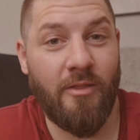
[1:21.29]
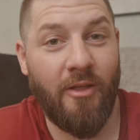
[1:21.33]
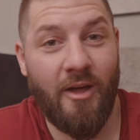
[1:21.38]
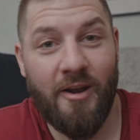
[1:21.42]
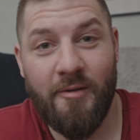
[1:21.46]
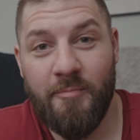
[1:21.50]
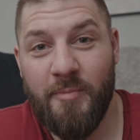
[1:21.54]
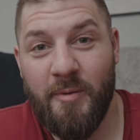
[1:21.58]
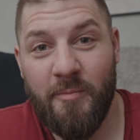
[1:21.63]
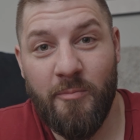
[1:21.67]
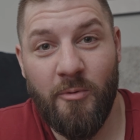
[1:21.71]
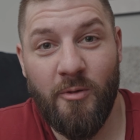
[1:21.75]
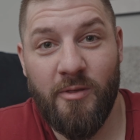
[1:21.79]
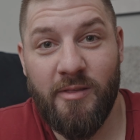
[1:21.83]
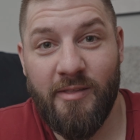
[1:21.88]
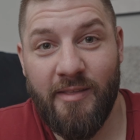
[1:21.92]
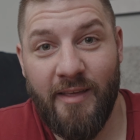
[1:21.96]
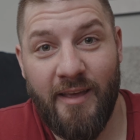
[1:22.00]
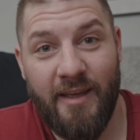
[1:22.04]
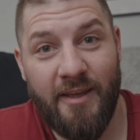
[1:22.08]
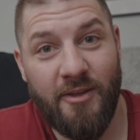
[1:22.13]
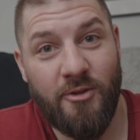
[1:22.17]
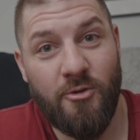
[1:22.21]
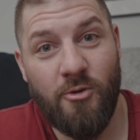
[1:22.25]
A lot of people
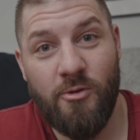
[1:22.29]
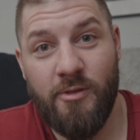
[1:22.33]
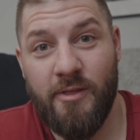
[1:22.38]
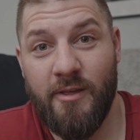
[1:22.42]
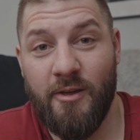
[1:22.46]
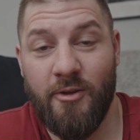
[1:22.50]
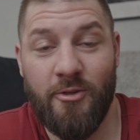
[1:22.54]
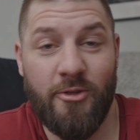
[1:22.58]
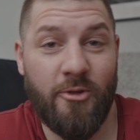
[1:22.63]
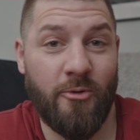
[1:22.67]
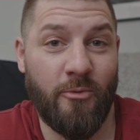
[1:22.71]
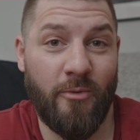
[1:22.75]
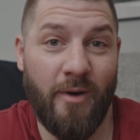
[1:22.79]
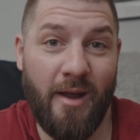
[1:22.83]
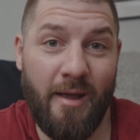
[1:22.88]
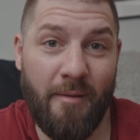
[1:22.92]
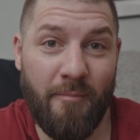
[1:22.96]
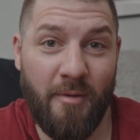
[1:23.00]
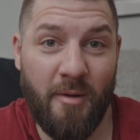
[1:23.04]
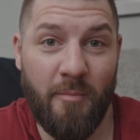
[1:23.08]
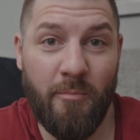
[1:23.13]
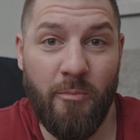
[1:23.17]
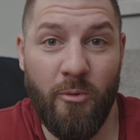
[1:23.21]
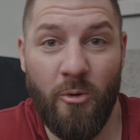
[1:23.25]
say using a
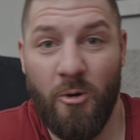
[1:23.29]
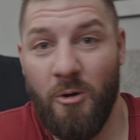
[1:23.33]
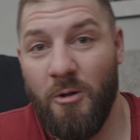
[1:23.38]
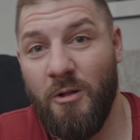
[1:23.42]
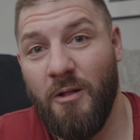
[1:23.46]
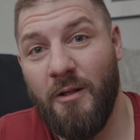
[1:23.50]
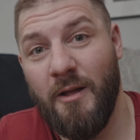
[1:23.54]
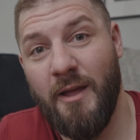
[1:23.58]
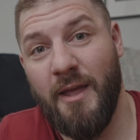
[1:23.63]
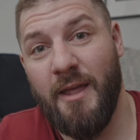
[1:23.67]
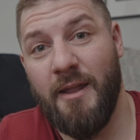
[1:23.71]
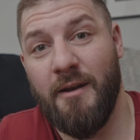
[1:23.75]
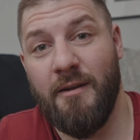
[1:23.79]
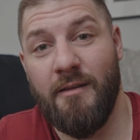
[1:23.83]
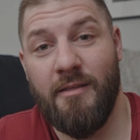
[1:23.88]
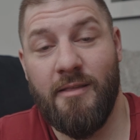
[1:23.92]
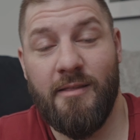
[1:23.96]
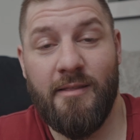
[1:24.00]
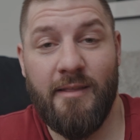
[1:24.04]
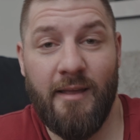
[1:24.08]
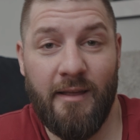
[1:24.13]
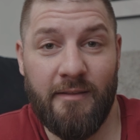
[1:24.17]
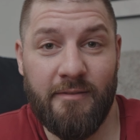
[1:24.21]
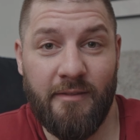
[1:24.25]
ceramic bowl and a
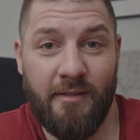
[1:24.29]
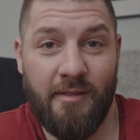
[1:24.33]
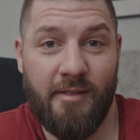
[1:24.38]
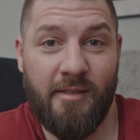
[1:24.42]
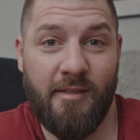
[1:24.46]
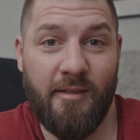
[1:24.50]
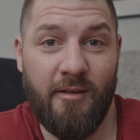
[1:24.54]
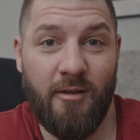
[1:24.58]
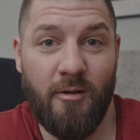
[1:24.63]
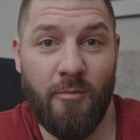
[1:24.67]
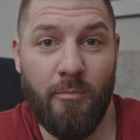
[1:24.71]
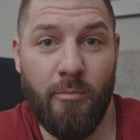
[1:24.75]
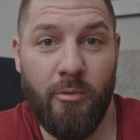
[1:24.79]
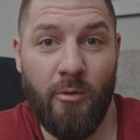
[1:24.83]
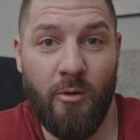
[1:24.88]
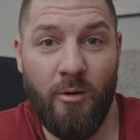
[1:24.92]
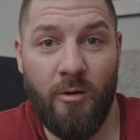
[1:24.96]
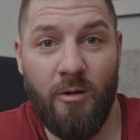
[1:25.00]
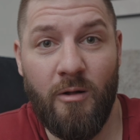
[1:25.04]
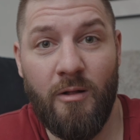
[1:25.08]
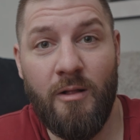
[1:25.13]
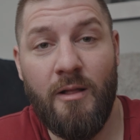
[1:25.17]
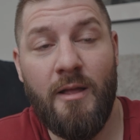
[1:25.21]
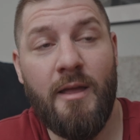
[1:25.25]
stainless steel
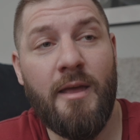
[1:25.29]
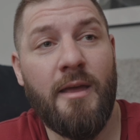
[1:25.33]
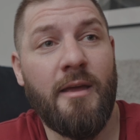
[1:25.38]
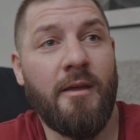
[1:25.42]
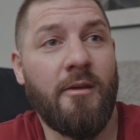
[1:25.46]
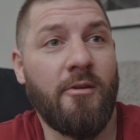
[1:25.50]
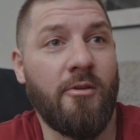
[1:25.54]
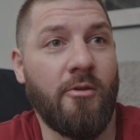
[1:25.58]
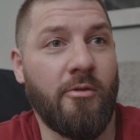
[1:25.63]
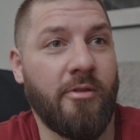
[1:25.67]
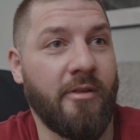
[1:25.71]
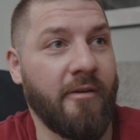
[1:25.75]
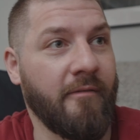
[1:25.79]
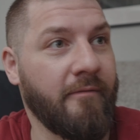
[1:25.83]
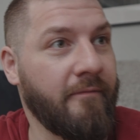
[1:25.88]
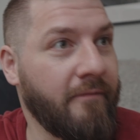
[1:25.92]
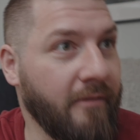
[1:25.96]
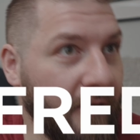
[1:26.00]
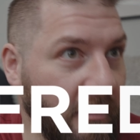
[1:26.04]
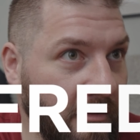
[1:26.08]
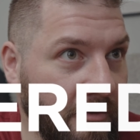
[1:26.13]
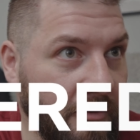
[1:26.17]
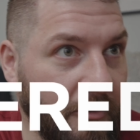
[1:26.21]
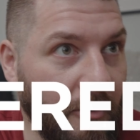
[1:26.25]
bowl, using
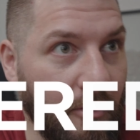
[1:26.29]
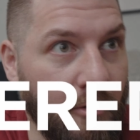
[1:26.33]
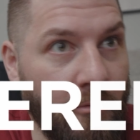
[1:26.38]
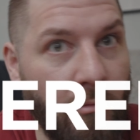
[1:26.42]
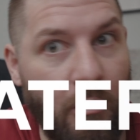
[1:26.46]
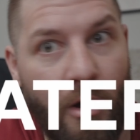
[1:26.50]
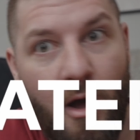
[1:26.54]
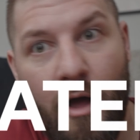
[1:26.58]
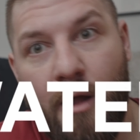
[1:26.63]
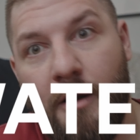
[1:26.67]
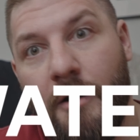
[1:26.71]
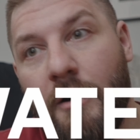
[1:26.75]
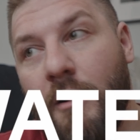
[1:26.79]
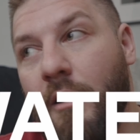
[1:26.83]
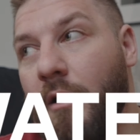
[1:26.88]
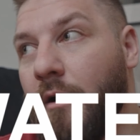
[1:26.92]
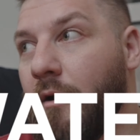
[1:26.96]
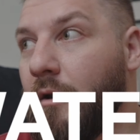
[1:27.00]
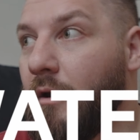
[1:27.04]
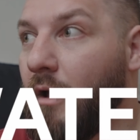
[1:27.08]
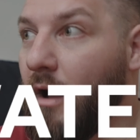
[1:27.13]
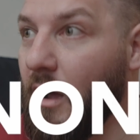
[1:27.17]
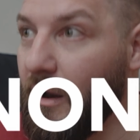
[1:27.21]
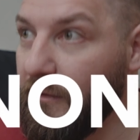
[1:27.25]
filtered water,
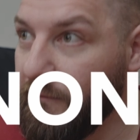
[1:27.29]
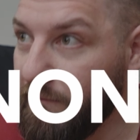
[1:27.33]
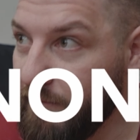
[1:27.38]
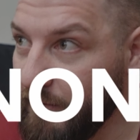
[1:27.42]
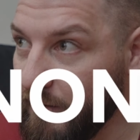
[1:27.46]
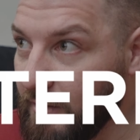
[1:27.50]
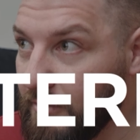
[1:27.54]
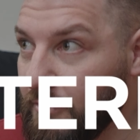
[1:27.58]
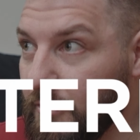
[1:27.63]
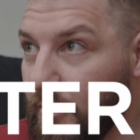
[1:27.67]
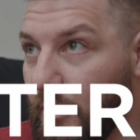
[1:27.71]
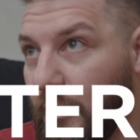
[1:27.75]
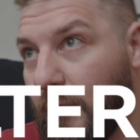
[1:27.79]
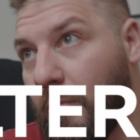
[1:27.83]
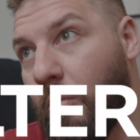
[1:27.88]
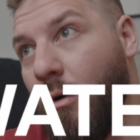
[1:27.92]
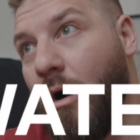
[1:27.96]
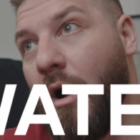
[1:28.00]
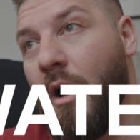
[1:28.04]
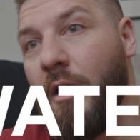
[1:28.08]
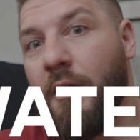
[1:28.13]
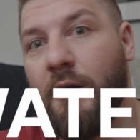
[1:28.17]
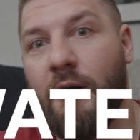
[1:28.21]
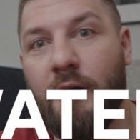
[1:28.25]
non-filtered
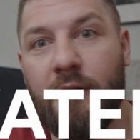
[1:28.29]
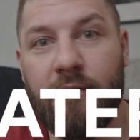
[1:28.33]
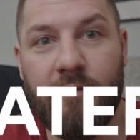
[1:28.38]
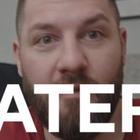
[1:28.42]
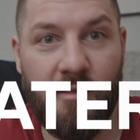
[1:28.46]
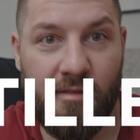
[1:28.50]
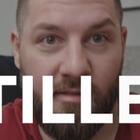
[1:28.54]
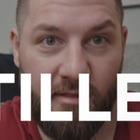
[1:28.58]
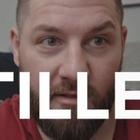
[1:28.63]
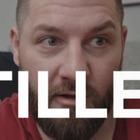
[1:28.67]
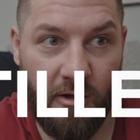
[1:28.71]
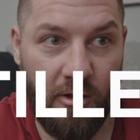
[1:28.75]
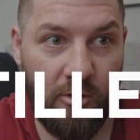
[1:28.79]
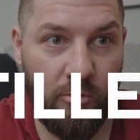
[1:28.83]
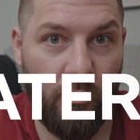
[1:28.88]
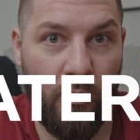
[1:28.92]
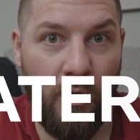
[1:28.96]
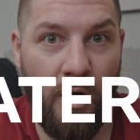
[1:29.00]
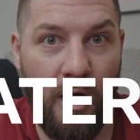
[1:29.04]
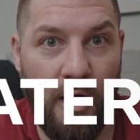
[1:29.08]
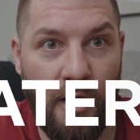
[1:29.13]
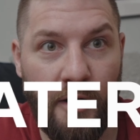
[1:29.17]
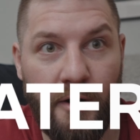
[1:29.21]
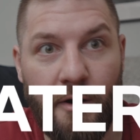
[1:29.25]
water, distilled
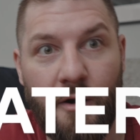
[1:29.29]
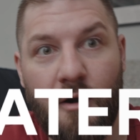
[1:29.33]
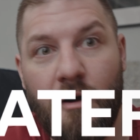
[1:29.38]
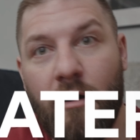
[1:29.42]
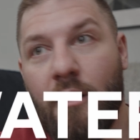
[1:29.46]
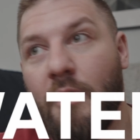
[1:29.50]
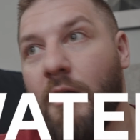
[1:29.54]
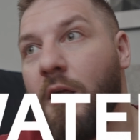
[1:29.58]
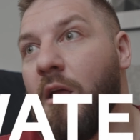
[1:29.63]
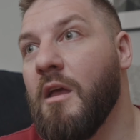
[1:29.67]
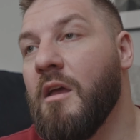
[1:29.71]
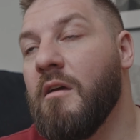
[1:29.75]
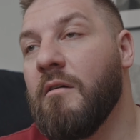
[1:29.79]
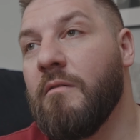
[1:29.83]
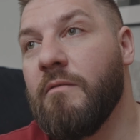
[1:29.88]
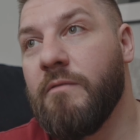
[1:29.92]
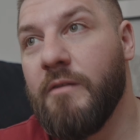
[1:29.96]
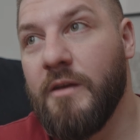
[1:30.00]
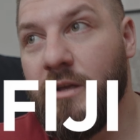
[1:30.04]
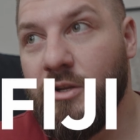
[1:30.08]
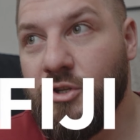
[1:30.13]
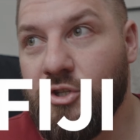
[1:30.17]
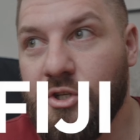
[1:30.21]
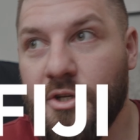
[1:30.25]
water,
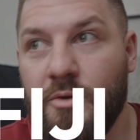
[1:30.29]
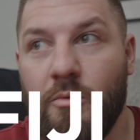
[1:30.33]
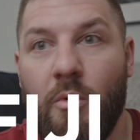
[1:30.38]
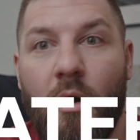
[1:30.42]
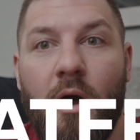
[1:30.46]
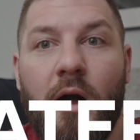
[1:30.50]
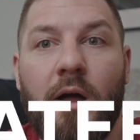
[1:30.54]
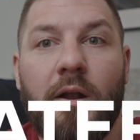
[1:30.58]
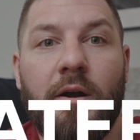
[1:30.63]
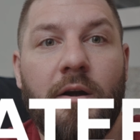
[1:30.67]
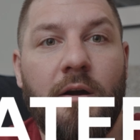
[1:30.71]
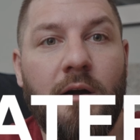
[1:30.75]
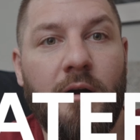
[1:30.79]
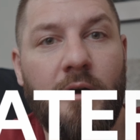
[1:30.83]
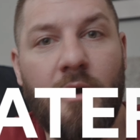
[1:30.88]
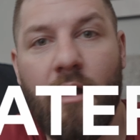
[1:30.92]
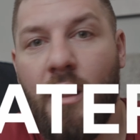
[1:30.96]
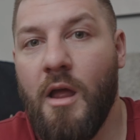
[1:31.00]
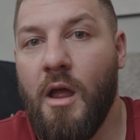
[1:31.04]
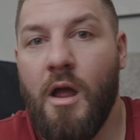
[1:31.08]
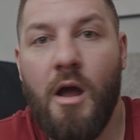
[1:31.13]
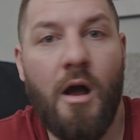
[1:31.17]
Fiji water,